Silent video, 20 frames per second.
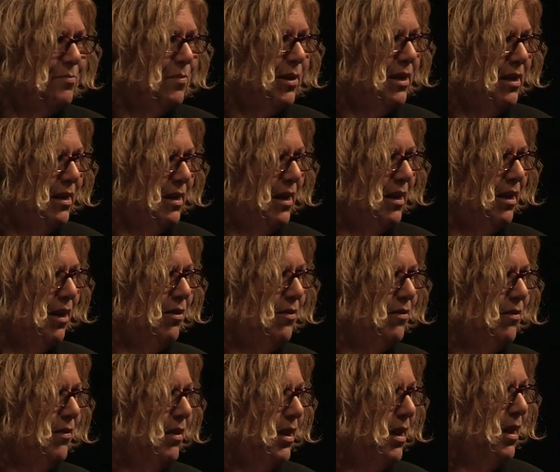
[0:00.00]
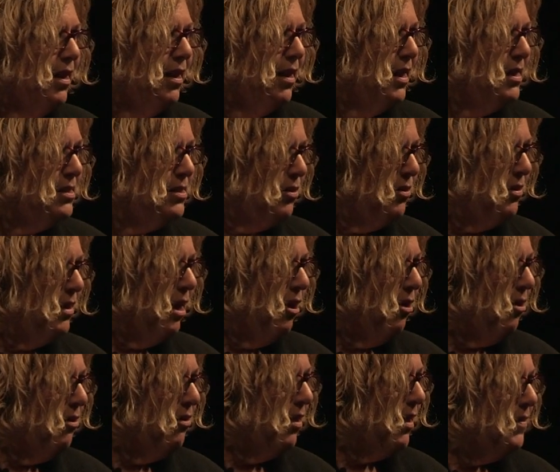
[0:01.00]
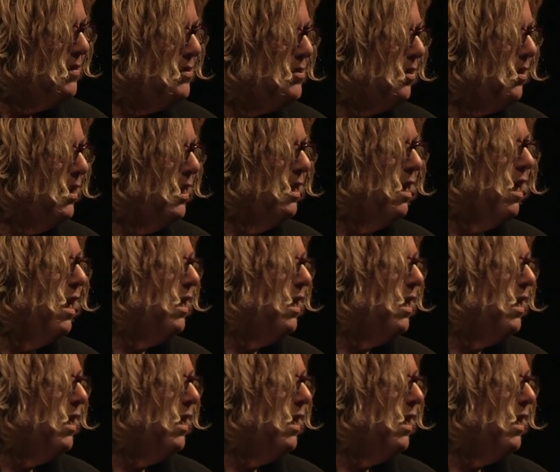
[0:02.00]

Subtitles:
but, is there an error on the screen?